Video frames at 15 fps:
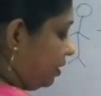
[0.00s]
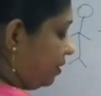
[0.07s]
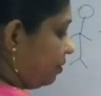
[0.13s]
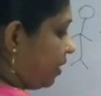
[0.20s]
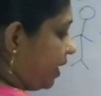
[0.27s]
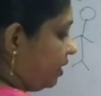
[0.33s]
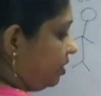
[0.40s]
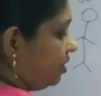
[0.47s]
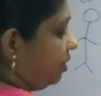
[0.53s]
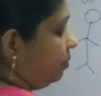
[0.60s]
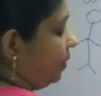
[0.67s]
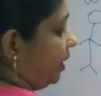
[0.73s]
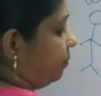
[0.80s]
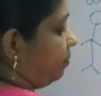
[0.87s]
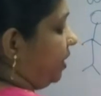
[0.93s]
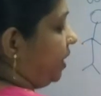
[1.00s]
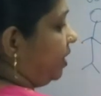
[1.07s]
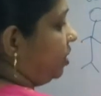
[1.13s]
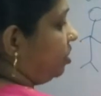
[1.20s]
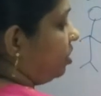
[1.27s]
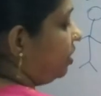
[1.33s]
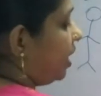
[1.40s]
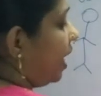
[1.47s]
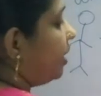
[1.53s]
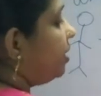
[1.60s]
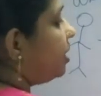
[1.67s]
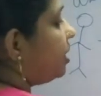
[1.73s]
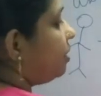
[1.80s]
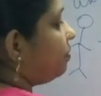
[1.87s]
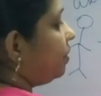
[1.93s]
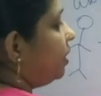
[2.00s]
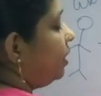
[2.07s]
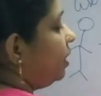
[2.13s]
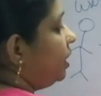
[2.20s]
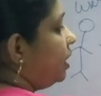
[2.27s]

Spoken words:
writes that application, and he will